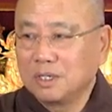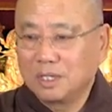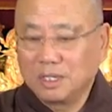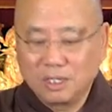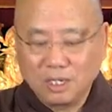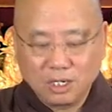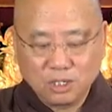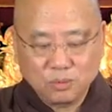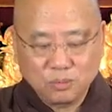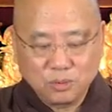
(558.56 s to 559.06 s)

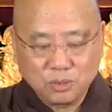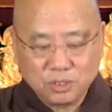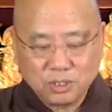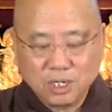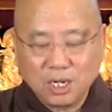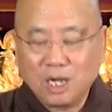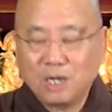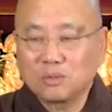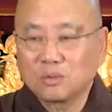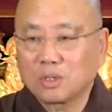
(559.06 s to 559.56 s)
In other
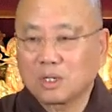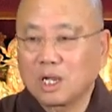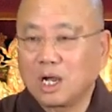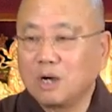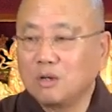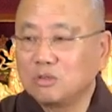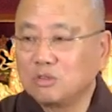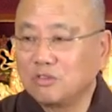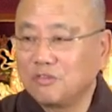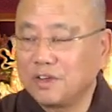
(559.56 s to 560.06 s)
words, how to
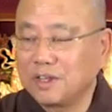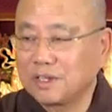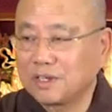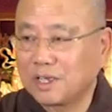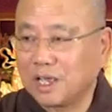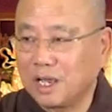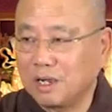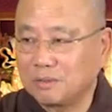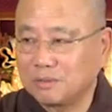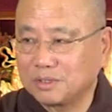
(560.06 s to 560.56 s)

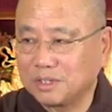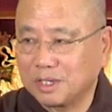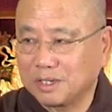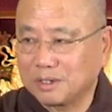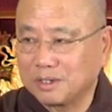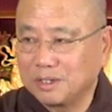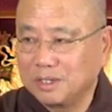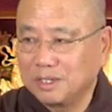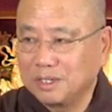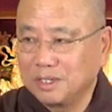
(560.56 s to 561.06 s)
cultivate
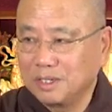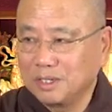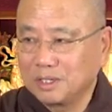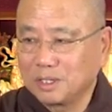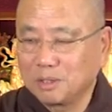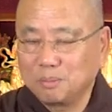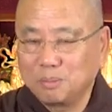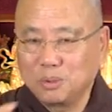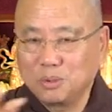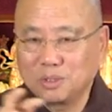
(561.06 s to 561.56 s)
counting.
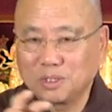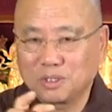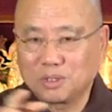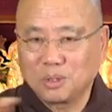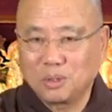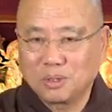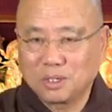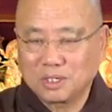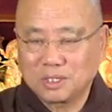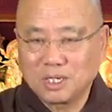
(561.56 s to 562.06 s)
The Buddha
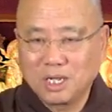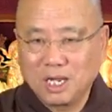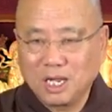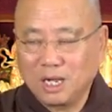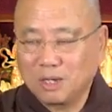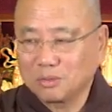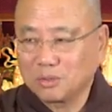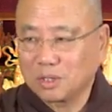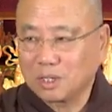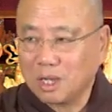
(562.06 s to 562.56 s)
told us
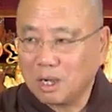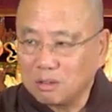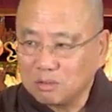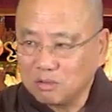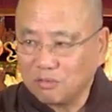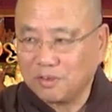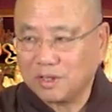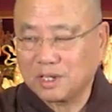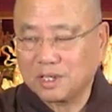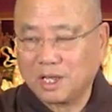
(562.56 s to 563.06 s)
how to
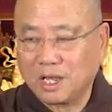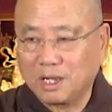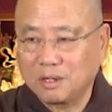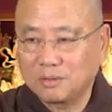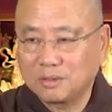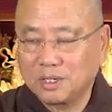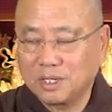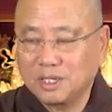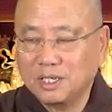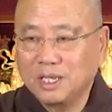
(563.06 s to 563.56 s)
cultivate
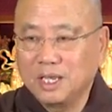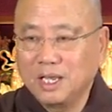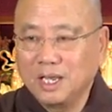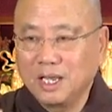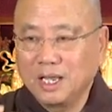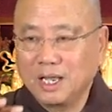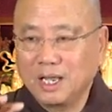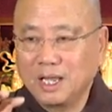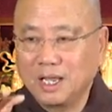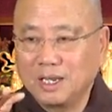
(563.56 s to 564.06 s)
counting,
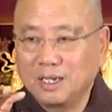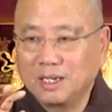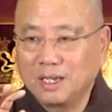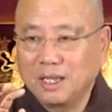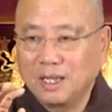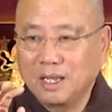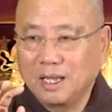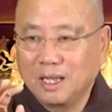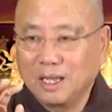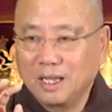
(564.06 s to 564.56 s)
and
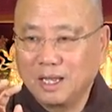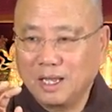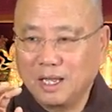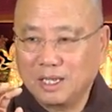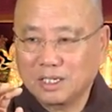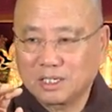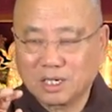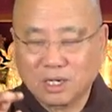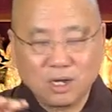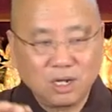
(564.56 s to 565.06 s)

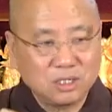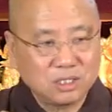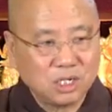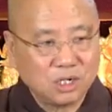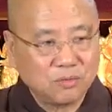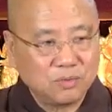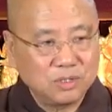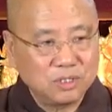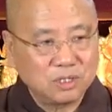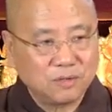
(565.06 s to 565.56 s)
as a
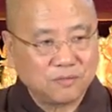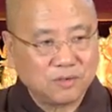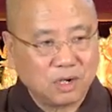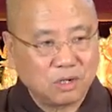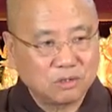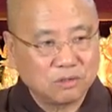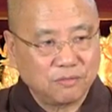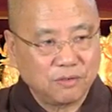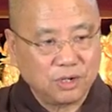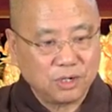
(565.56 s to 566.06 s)
consequence of
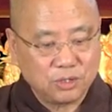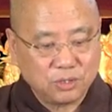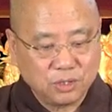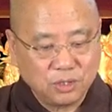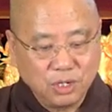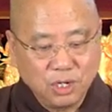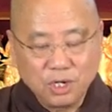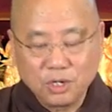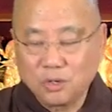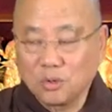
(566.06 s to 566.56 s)

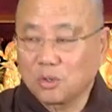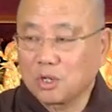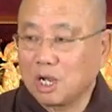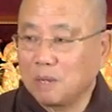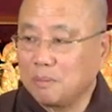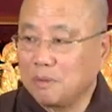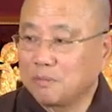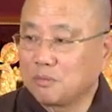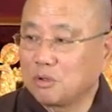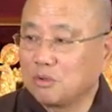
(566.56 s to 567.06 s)
cultivation, you
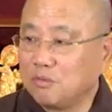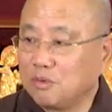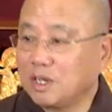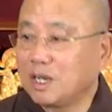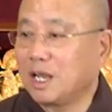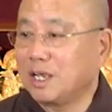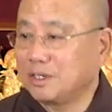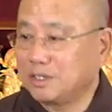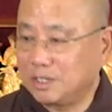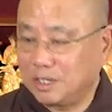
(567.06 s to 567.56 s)
come up to
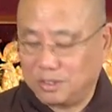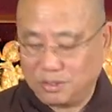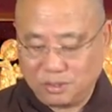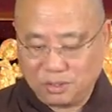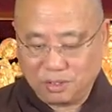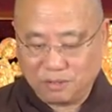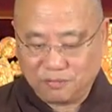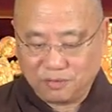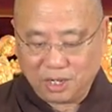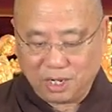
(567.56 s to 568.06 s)

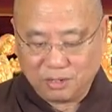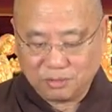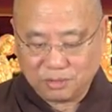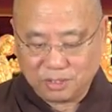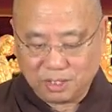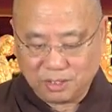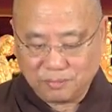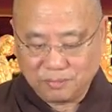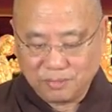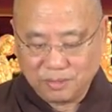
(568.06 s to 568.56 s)
realization of
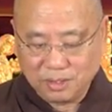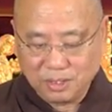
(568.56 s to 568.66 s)
counting